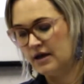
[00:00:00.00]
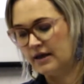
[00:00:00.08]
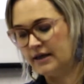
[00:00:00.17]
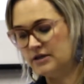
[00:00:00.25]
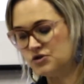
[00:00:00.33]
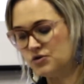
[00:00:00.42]

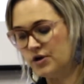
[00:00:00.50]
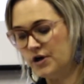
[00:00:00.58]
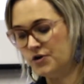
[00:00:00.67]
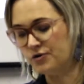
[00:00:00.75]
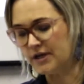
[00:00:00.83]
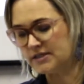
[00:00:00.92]
his or
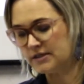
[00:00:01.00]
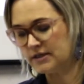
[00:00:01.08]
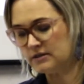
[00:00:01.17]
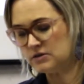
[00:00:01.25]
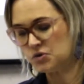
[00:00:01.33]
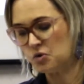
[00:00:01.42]
her
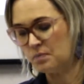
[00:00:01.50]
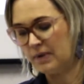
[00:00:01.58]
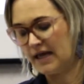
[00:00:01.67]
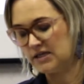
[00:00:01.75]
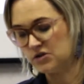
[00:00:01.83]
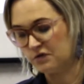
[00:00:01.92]
residence or
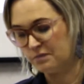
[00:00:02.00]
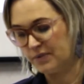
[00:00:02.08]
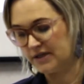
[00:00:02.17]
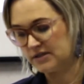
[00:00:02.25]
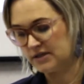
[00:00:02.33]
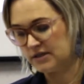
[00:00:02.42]
place of
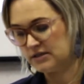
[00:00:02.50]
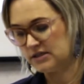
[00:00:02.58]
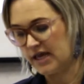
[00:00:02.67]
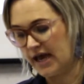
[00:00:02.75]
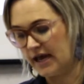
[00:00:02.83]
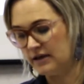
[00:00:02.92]
business,
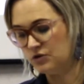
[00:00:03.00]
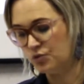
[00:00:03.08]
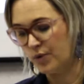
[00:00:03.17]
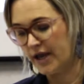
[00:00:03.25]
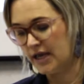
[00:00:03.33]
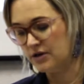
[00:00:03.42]
and,
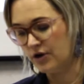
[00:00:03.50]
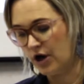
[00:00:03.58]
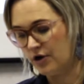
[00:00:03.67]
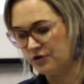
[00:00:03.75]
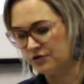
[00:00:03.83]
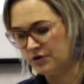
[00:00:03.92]
where
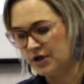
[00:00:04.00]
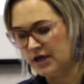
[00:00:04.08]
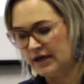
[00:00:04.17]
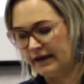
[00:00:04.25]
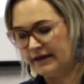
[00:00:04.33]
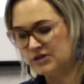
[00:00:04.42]
known,
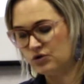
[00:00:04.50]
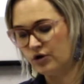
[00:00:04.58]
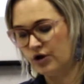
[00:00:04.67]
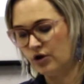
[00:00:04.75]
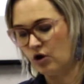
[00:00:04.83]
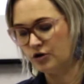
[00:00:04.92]
his or
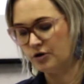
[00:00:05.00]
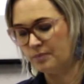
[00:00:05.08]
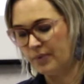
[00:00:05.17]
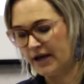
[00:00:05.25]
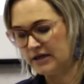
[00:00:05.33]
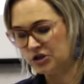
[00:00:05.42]
her
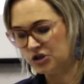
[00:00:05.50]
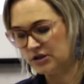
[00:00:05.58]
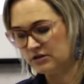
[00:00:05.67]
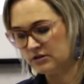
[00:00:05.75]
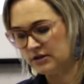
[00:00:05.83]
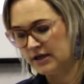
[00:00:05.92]

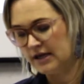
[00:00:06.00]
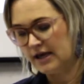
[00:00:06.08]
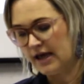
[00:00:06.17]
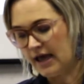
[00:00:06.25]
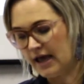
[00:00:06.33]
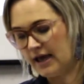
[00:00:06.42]
occupation,
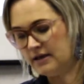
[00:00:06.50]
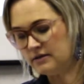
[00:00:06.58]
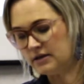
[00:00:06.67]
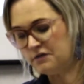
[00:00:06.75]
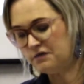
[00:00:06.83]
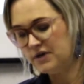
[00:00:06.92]
and
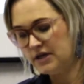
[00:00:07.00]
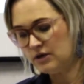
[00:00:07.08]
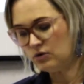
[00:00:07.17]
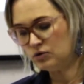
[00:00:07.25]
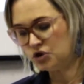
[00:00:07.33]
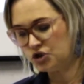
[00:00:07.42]
if he
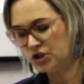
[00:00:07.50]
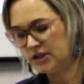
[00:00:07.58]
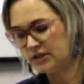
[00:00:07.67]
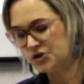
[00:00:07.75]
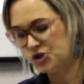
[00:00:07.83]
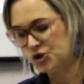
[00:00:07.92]
or she
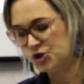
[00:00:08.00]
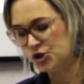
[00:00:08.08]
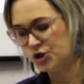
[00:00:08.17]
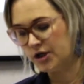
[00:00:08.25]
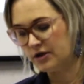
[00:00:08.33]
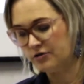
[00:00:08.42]
is
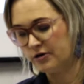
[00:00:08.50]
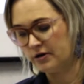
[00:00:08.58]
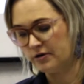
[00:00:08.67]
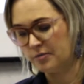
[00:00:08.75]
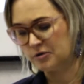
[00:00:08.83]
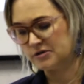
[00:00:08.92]
sued in a
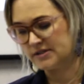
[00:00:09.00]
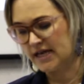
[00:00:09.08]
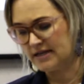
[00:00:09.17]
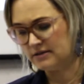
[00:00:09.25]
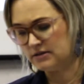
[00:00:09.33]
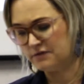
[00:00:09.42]

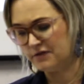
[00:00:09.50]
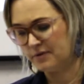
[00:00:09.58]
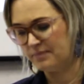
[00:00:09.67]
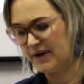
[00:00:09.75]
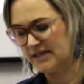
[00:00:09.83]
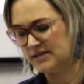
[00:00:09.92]
representative
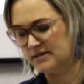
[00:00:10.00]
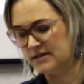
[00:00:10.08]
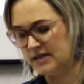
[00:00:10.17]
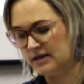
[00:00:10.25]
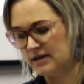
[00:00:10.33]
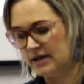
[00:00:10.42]

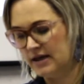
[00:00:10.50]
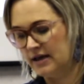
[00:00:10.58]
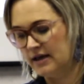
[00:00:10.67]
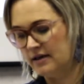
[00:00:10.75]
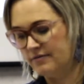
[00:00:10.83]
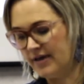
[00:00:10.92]
capacity,
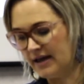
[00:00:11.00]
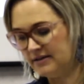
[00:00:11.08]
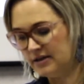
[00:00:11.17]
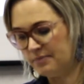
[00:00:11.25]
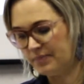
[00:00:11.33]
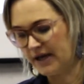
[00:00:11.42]

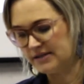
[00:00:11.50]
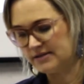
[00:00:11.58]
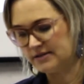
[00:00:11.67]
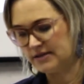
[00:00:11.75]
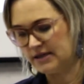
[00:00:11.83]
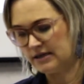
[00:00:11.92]
that
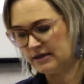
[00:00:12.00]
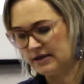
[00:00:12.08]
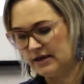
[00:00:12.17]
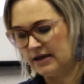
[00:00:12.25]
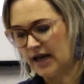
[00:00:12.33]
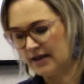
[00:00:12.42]
capacity,
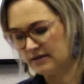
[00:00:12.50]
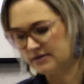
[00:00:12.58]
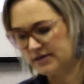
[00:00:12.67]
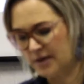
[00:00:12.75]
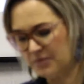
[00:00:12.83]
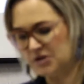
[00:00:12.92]
and the
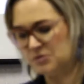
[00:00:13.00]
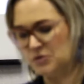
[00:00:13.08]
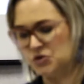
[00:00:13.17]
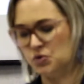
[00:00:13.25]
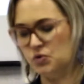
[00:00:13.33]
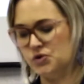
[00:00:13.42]
summons
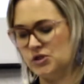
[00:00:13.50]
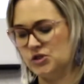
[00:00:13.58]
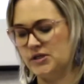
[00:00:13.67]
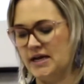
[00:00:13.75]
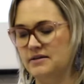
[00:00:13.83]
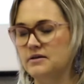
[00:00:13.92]
must also
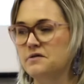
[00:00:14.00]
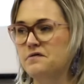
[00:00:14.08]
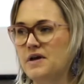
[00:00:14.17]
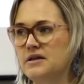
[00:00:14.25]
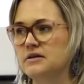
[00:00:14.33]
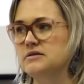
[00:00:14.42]
state the
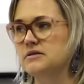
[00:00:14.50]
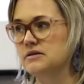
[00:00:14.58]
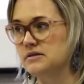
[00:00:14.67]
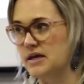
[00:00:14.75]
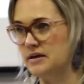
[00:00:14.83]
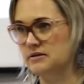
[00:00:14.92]
defendant's
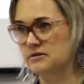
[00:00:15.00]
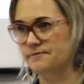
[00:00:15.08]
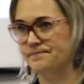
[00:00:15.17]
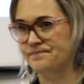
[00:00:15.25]
sex.